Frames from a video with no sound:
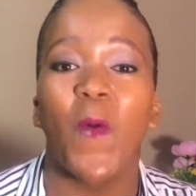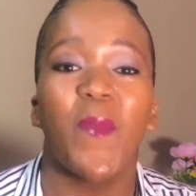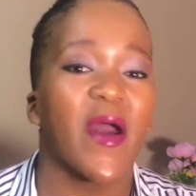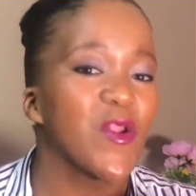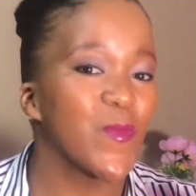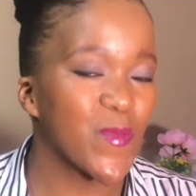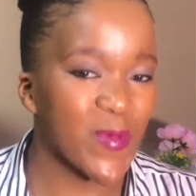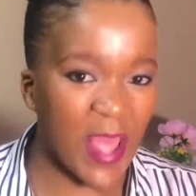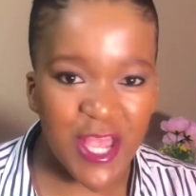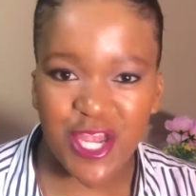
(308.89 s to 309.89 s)
by
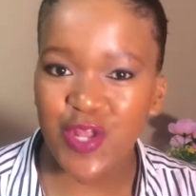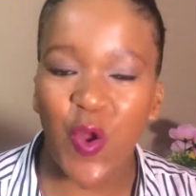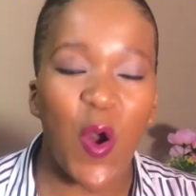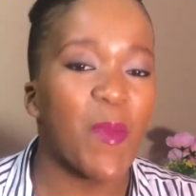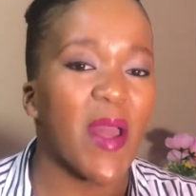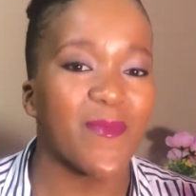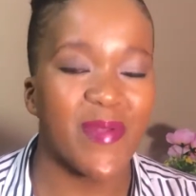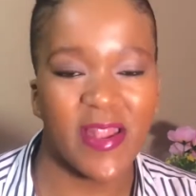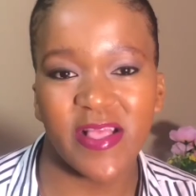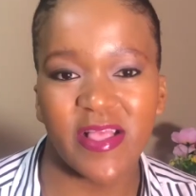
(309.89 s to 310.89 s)
location or by
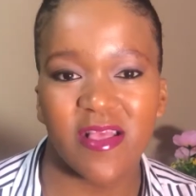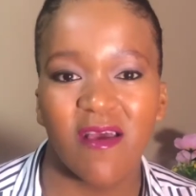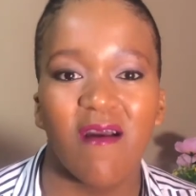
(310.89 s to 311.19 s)
place.